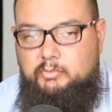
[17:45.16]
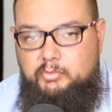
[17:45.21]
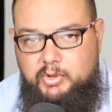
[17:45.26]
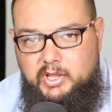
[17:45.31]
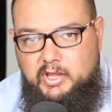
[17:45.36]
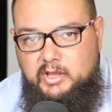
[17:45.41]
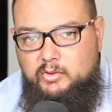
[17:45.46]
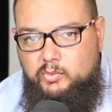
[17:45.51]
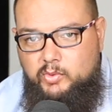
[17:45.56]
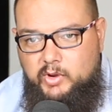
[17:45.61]

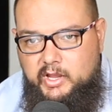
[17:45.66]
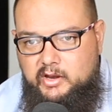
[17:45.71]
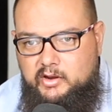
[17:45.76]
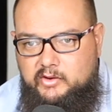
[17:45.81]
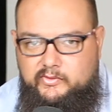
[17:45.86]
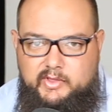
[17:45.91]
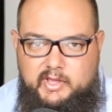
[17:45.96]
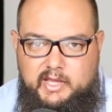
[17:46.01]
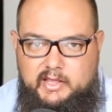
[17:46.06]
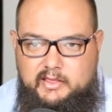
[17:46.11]
be aware
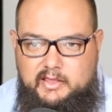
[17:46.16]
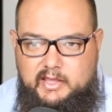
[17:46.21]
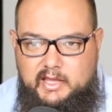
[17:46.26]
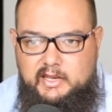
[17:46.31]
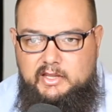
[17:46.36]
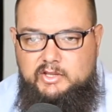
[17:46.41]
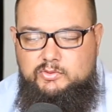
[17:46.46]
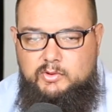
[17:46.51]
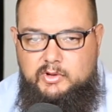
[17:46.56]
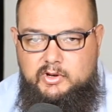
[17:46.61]
of that.
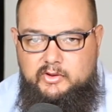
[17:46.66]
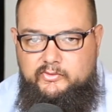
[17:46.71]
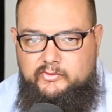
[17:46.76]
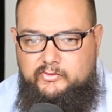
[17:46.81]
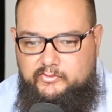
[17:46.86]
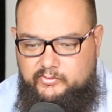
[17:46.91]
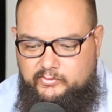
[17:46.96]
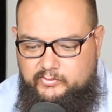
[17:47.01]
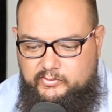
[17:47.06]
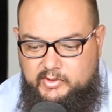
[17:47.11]
That is one of
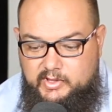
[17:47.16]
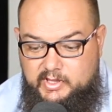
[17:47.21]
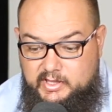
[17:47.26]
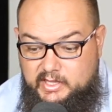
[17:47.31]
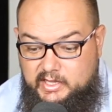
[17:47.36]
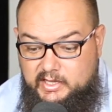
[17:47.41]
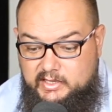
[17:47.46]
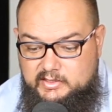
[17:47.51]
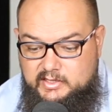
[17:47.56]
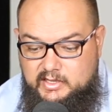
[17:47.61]
the
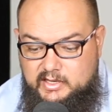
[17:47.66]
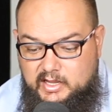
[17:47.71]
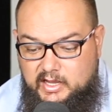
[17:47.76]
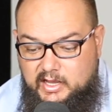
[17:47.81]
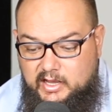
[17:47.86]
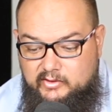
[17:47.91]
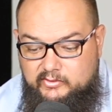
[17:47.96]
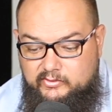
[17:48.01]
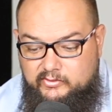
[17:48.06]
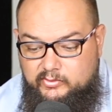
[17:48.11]
things that
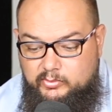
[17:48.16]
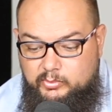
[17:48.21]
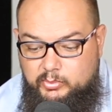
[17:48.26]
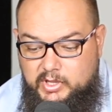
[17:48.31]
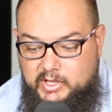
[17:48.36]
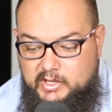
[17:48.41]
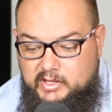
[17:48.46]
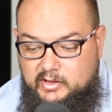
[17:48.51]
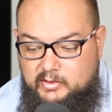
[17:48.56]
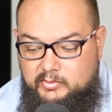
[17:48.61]
I've
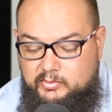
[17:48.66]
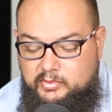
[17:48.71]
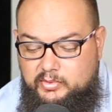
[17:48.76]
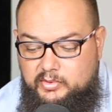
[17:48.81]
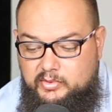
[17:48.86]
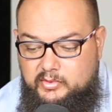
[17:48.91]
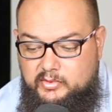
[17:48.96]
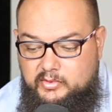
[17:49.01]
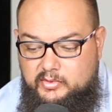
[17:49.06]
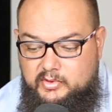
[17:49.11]
picked up
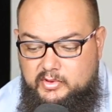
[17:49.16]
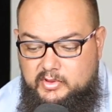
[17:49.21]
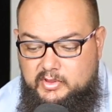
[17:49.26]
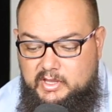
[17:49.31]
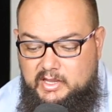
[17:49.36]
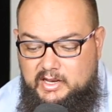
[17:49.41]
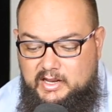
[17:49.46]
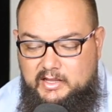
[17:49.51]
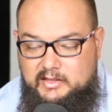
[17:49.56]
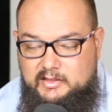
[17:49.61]

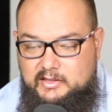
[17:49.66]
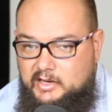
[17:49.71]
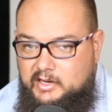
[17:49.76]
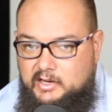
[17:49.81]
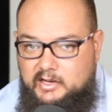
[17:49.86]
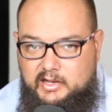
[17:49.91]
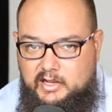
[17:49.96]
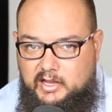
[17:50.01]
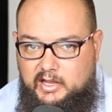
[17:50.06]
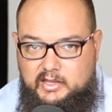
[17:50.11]
that I
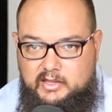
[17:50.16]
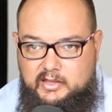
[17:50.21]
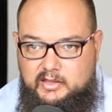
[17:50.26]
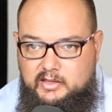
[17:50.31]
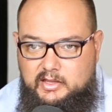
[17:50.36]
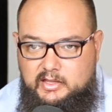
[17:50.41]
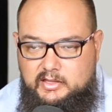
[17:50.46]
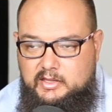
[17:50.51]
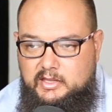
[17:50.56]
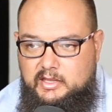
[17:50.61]
didn't like.
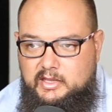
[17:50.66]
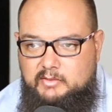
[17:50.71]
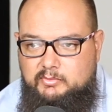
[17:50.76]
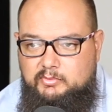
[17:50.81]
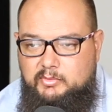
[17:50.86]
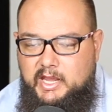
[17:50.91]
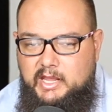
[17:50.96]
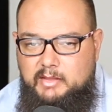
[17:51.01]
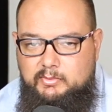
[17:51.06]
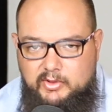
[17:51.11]
It,
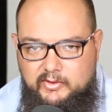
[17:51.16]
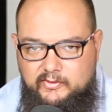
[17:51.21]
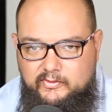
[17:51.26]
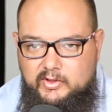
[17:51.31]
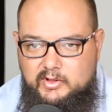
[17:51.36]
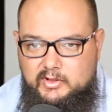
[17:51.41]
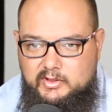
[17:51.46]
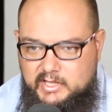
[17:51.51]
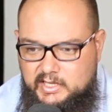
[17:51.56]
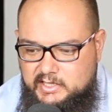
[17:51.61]
it made me
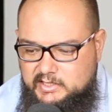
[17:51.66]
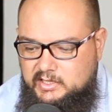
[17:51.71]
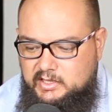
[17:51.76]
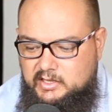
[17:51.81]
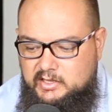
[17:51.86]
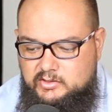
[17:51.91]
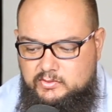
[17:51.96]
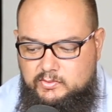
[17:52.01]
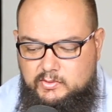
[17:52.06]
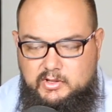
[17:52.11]
feel
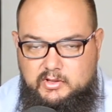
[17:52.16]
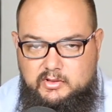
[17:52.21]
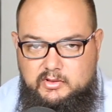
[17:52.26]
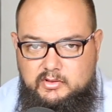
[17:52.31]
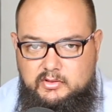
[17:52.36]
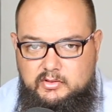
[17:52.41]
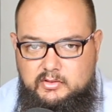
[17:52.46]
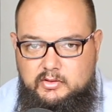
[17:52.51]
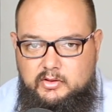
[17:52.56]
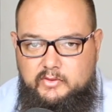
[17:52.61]
dizzy as
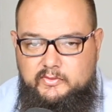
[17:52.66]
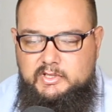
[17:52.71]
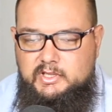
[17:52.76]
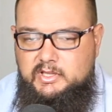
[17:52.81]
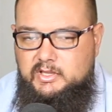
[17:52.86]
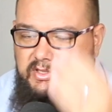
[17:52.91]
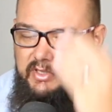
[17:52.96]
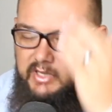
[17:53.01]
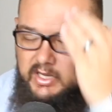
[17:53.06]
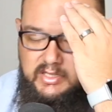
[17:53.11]
well.
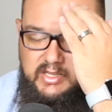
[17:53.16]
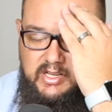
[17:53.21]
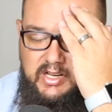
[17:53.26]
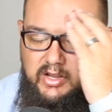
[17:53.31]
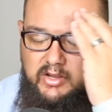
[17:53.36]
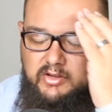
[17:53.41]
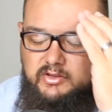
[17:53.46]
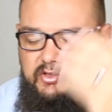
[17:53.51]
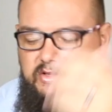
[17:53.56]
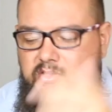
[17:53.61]
Obviously, this eyes
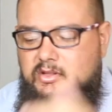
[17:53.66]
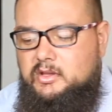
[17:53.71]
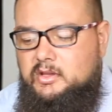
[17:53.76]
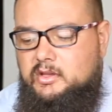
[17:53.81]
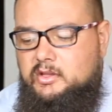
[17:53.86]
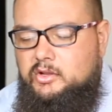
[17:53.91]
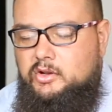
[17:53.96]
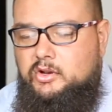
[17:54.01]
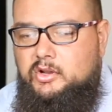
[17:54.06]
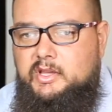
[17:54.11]
closed,
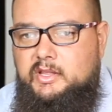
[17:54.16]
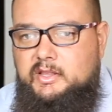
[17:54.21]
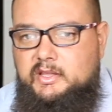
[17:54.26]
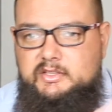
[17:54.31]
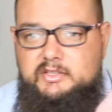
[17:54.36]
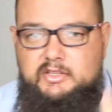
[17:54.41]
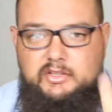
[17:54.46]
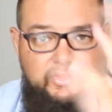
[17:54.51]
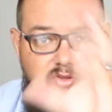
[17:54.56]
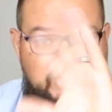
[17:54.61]
you look at
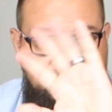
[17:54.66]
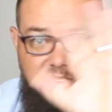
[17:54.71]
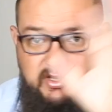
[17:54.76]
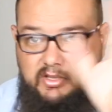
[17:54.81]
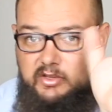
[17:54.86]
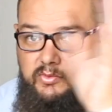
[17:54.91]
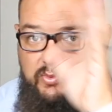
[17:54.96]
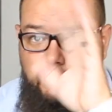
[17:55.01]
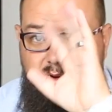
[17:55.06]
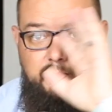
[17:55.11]
this and you
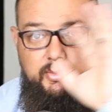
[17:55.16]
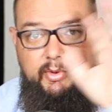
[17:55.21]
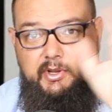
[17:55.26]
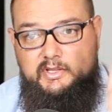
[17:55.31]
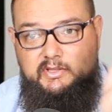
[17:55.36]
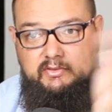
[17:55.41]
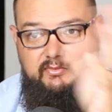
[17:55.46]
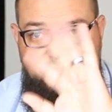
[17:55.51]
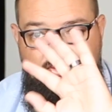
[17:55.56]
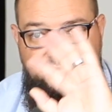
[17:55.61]
see a
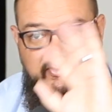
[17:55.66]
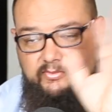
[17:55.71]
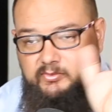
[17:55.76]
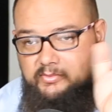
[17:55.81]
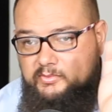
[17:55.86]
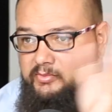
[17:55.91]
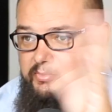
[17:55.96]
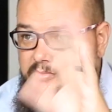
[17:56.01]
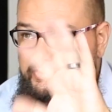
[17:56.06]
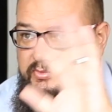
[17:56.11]
wobbly
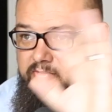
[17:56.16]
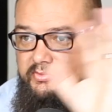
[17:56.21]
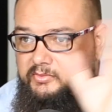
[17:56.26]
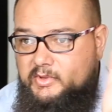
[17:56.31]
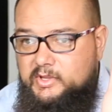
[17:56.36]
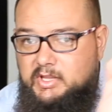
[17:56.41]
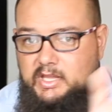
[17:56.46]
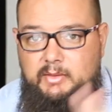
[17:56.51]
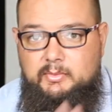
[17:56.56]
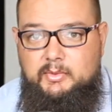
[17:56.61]

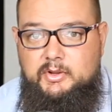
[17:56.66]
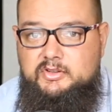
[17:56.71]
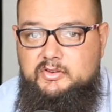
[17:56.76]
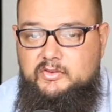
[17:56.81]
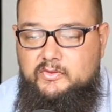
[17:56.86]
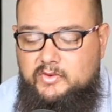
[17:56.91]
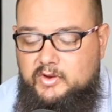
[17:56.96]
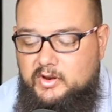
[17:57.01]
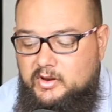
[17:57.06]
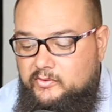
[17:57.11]
image
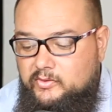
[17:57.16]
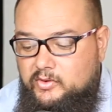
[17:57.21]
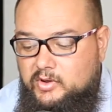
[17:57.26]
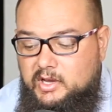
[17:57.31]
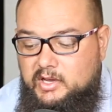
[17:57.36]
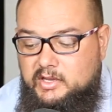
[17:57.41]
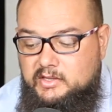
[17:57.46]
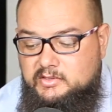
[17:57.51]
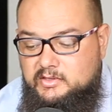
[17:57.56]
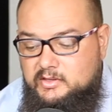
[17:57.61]
in front of your
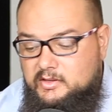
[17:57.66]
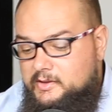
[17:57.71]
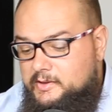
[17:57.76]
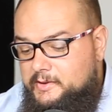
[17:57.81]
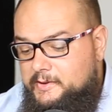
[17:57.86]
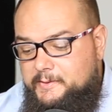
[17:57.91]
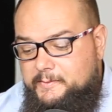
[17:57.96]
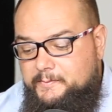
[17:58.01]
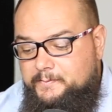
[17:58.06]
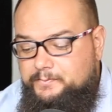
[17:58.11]
eyes.
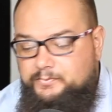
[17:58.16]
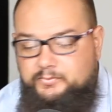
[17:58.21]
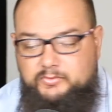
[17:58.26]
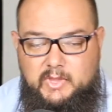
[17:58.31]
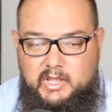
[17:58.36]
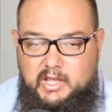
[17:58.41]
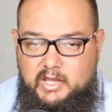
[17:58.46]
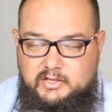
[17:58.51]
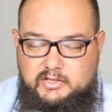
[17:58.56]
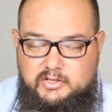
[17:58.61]

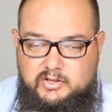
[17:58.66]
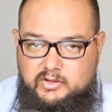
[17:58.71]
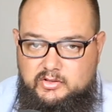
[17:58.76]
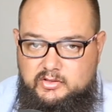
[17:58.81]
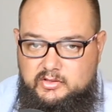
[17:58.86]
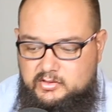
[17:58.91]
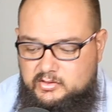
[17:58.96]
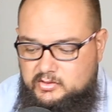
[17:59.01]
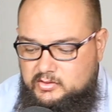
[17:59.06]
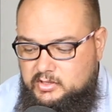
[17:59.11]
It's
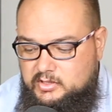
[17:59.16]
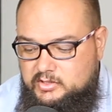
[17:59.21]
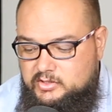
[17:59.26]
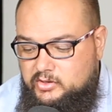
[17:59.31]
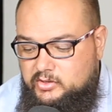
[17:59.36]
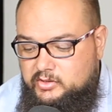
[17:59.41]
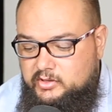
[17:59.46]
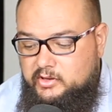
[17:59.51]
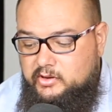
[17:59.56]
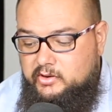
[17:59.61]
not, it's
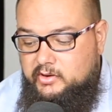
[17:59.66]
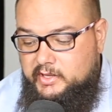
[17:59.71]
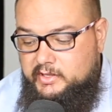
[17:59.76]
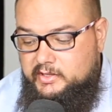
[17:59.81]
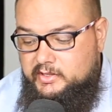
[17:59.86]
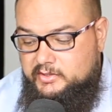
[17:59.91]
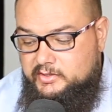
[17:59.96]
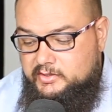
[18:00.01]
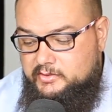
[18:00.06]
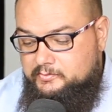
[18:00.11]
not the
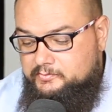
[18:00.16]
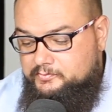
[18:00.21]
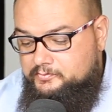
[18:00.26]
greatest.